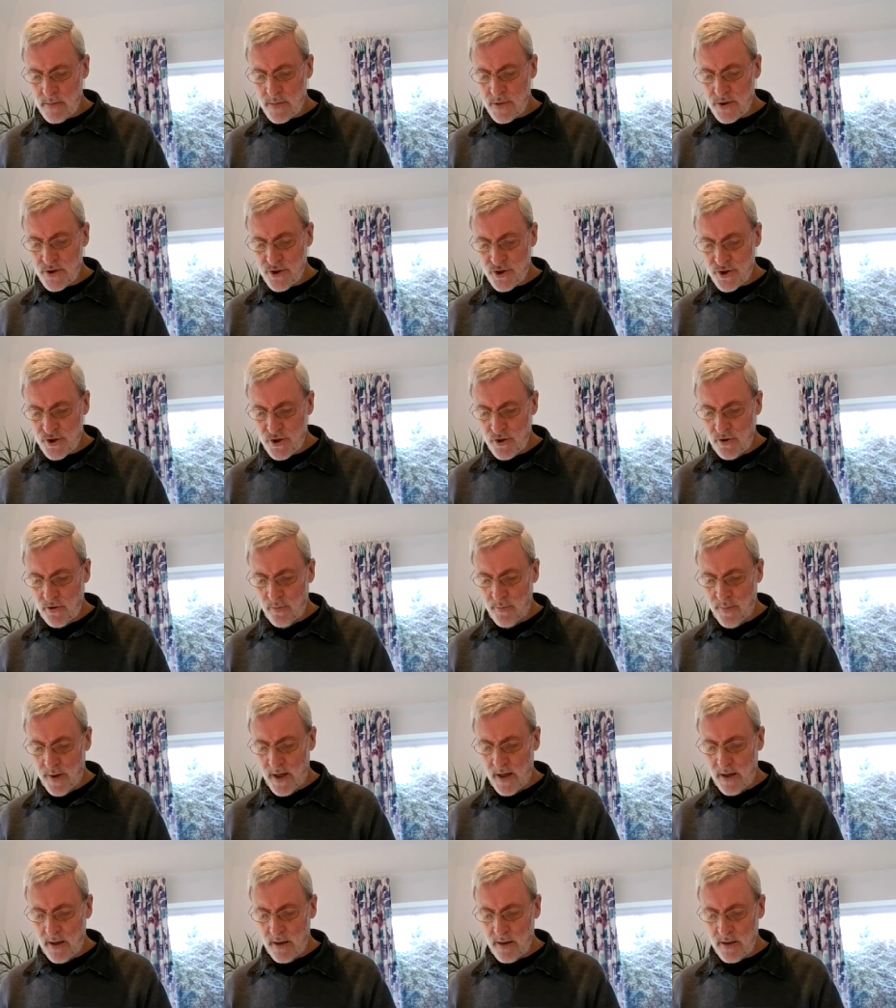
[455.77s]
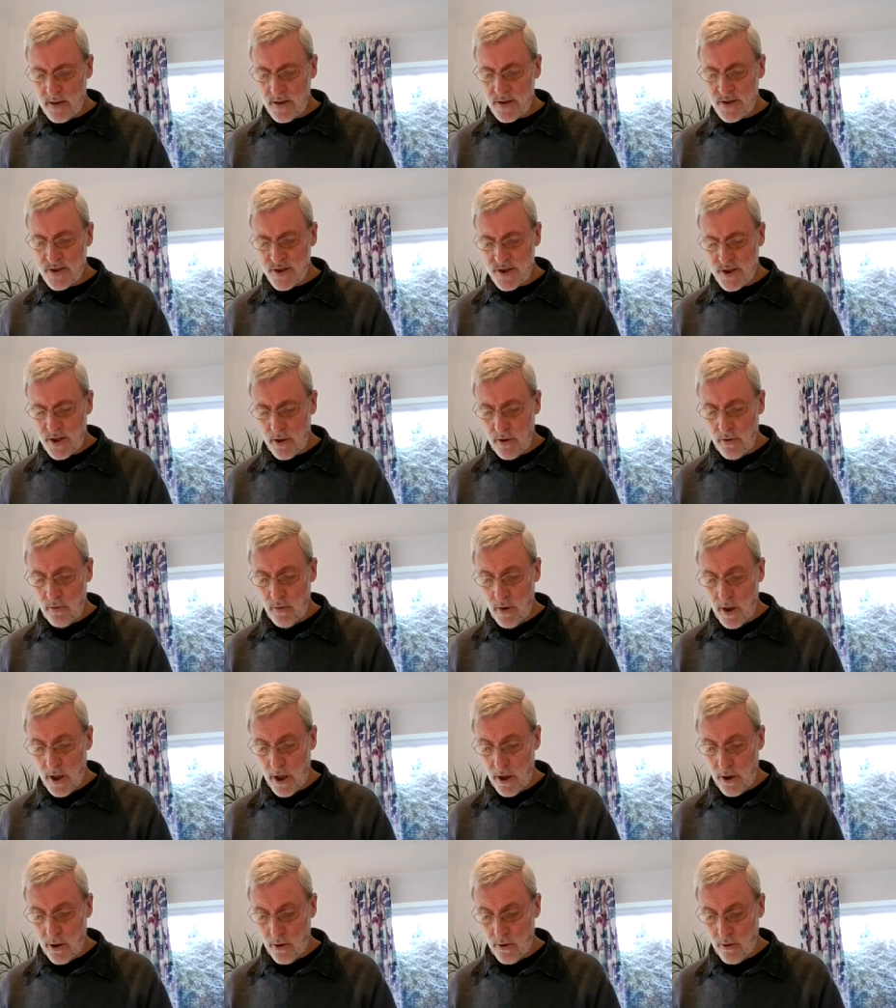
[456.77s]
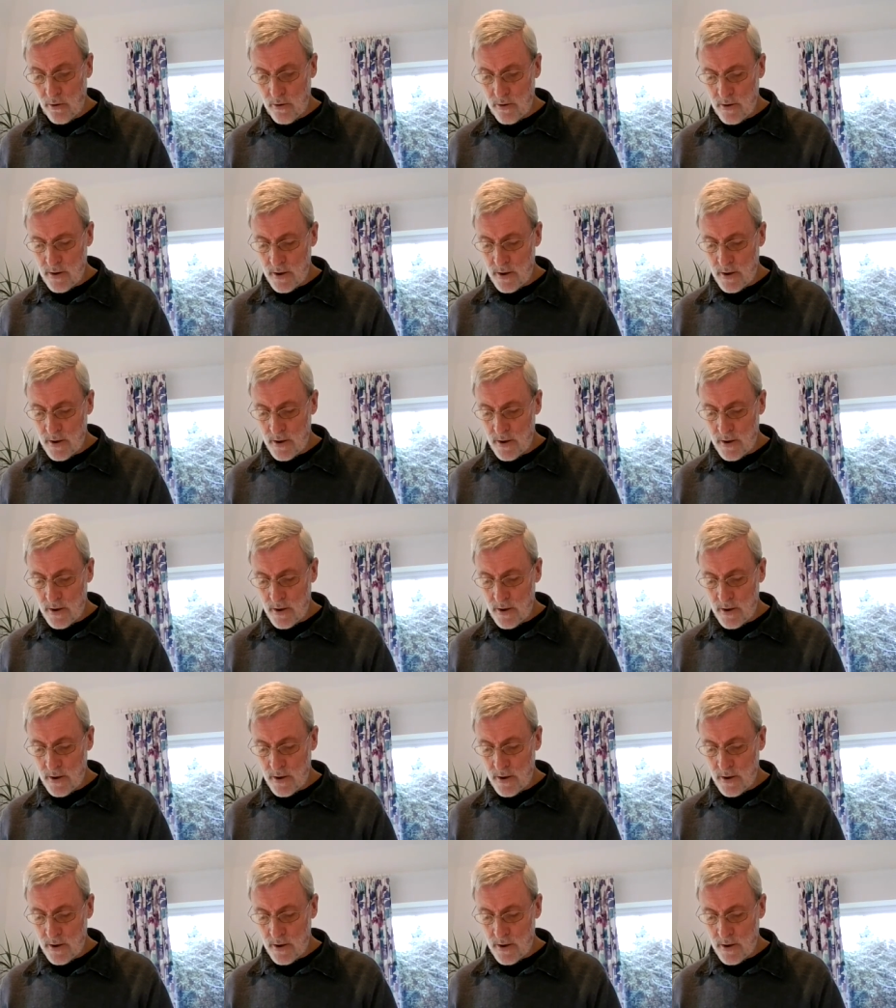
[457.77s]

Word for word: stooping so low,